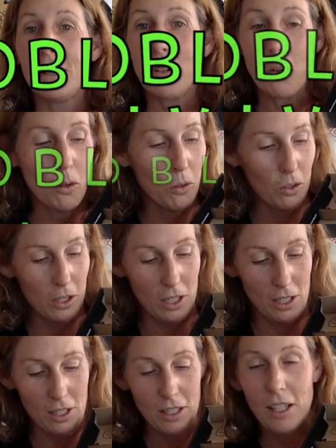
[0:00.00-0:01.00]

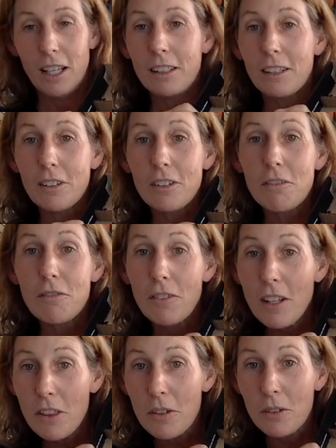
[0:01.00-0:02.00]
or it doesn't
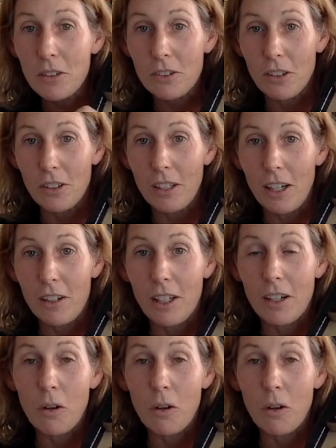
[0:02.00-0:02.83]
fit through a certain area,